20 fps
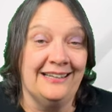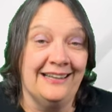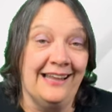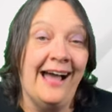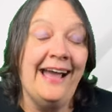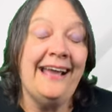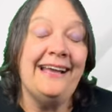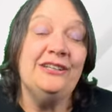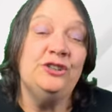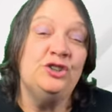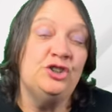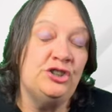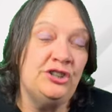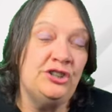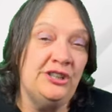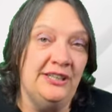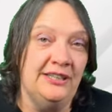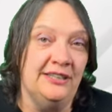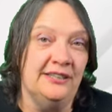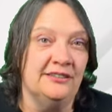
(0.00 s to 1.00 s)
like
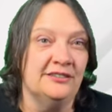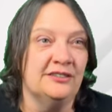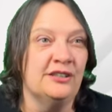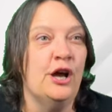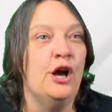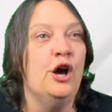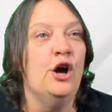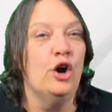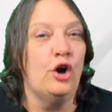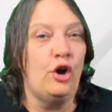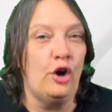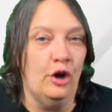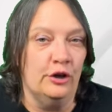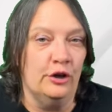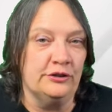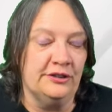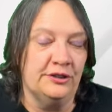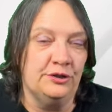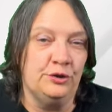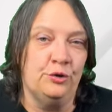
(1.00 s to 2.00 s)
cheese,
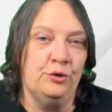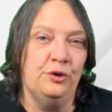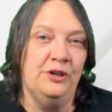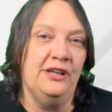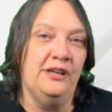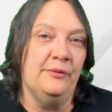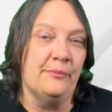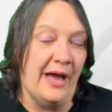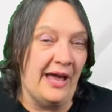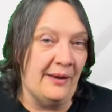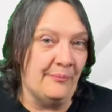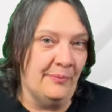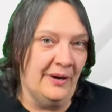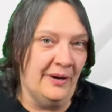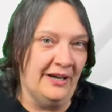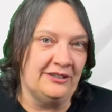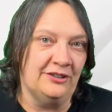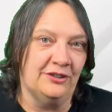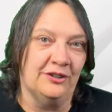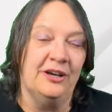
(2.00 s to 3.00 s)
clotted cream, and
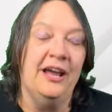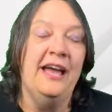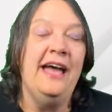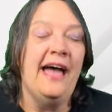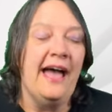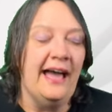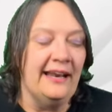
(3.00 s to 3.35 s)
butter.